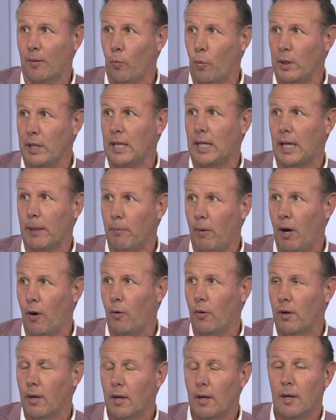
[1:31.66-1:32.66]
him when he came
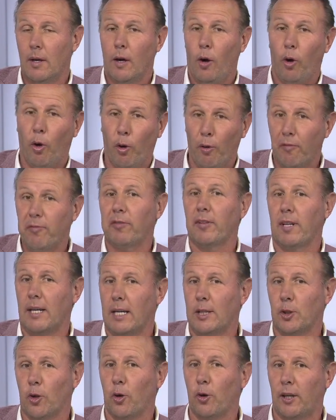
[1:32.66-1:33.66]
out. Hopefully
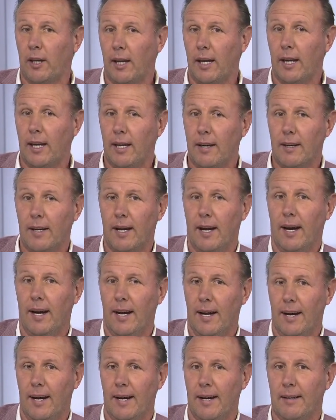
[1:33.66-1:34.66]
he's OK,
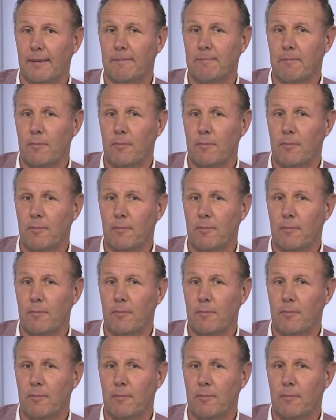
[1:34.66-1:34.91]
uh,